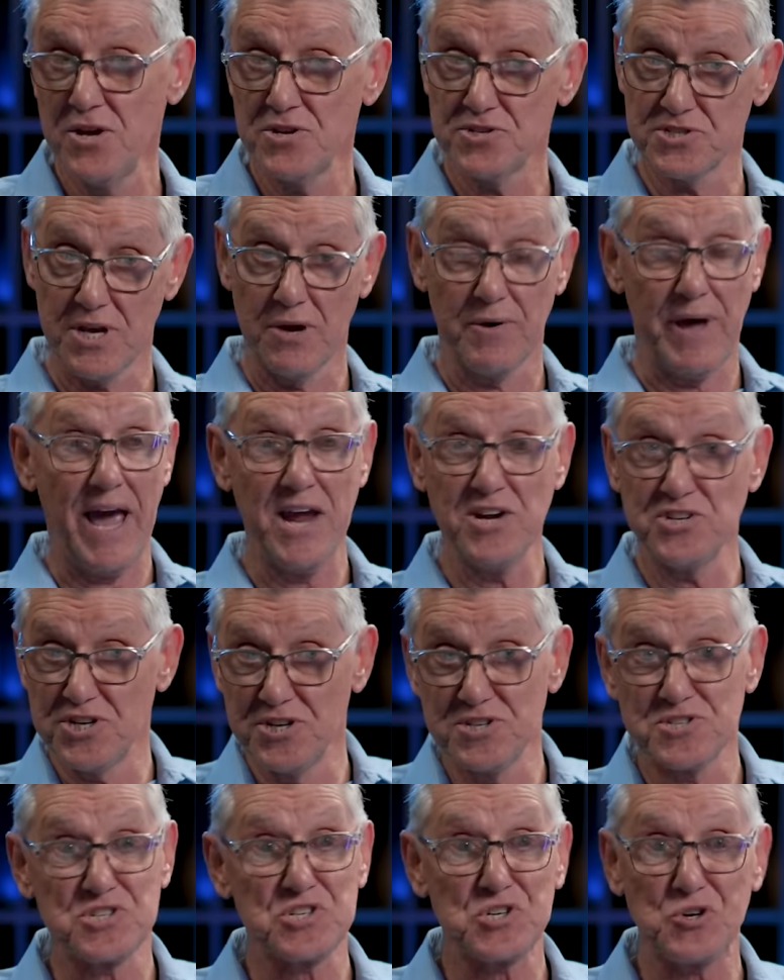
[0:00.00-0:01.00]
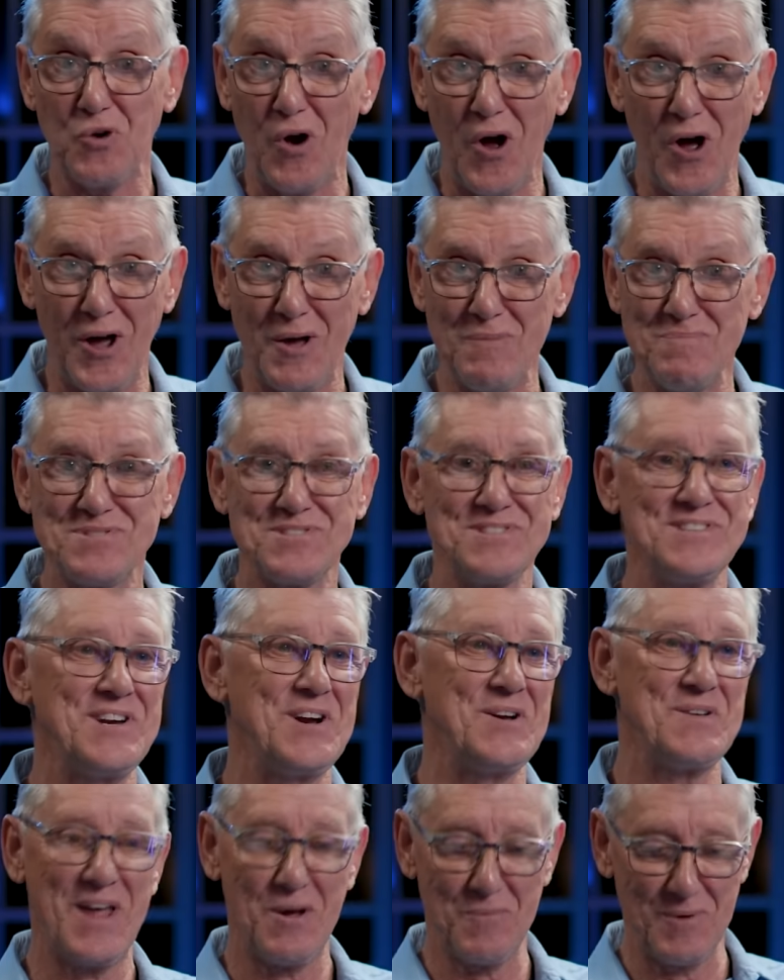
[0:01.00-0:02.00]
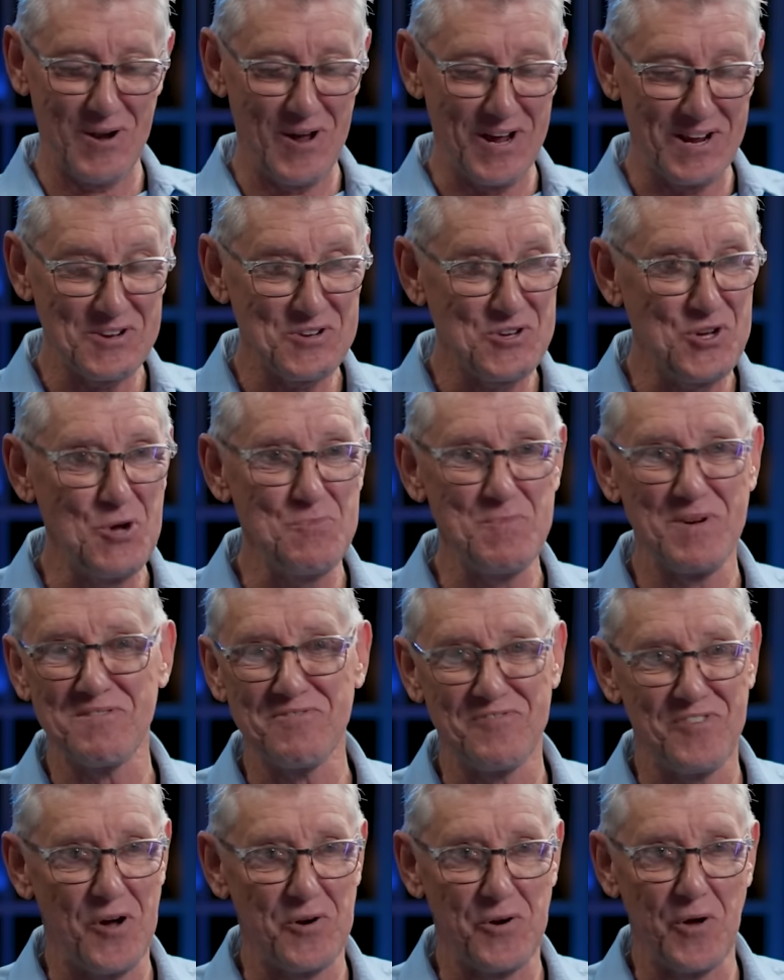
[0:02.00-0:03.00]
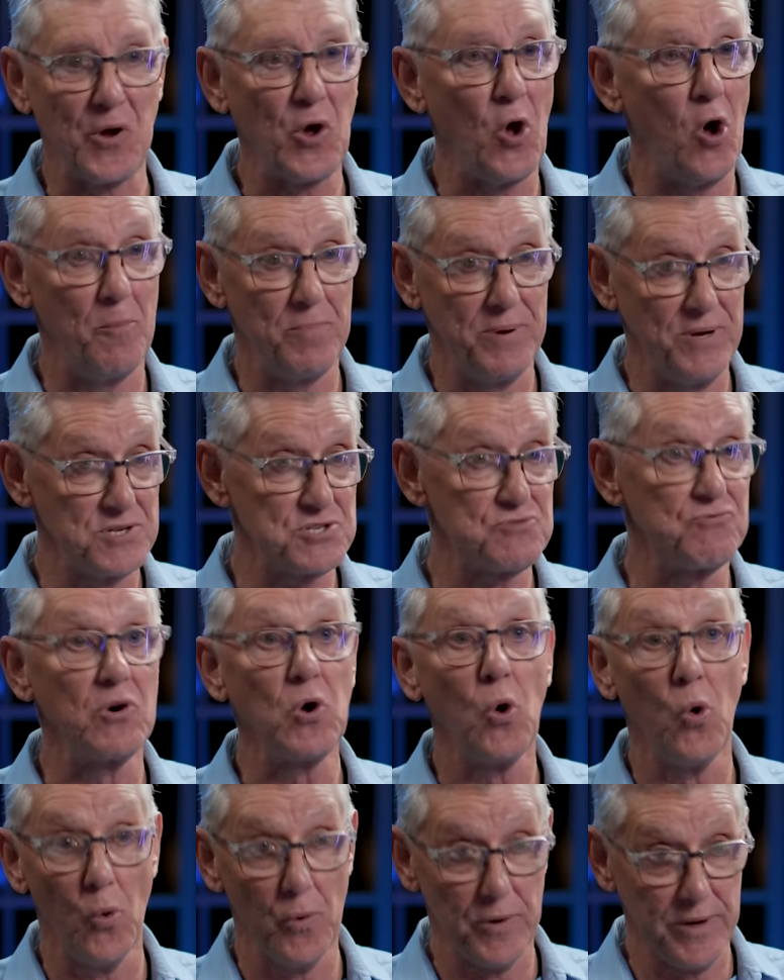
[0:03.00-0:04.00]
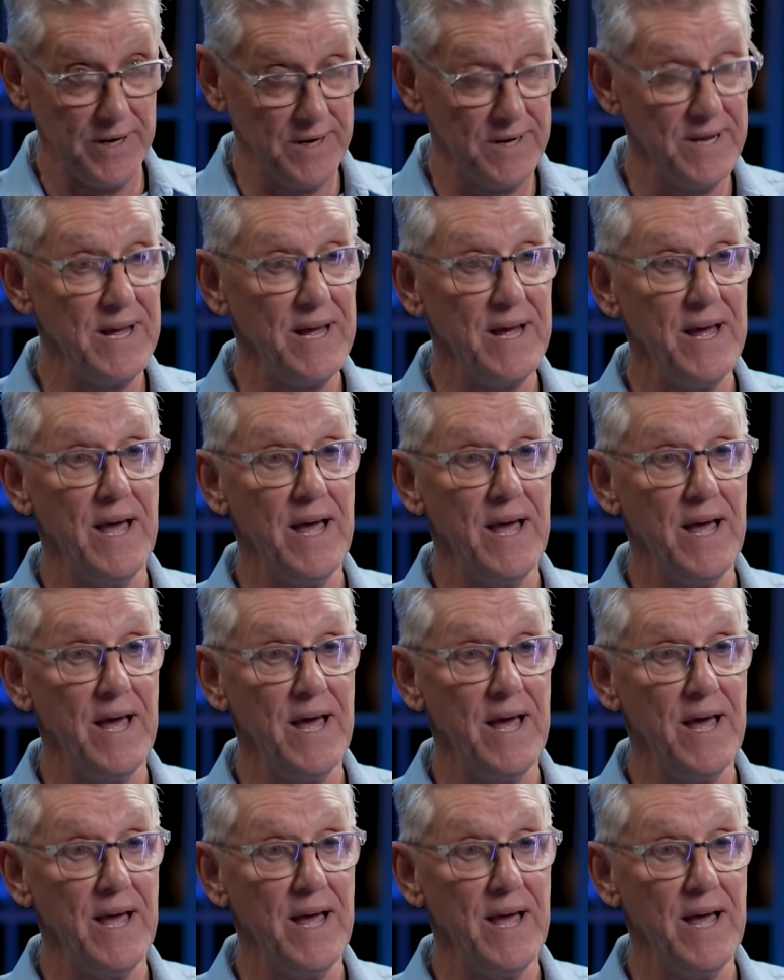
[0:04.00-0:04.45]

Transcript: So ancient scribes, you know, they were like human photocopiers recording